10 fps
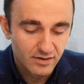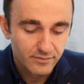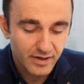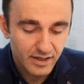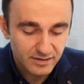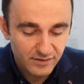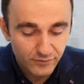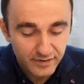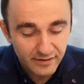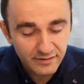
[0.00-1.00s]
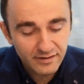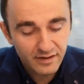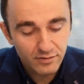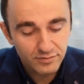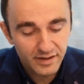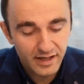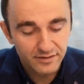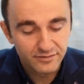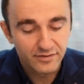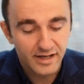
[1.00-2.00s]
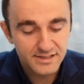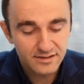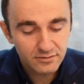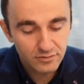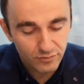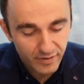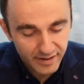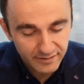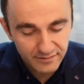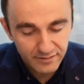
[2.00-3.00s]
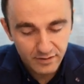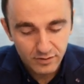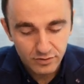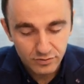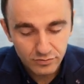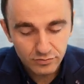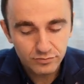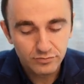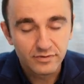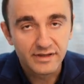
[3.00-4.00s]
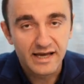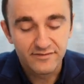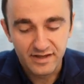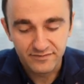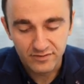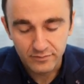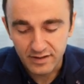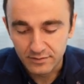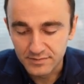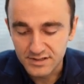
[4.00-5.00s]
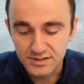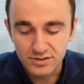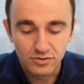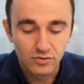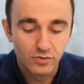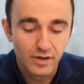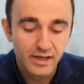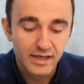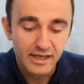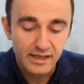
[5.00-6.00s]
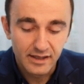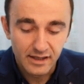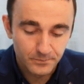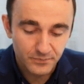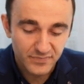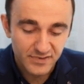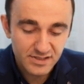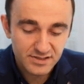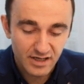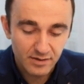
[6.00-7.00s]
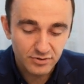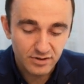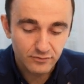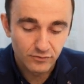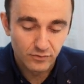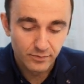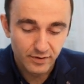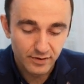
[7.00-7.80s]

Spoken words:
But if we carry it out under acyl chloride, you do not have that phenomenon. So this carbonyl group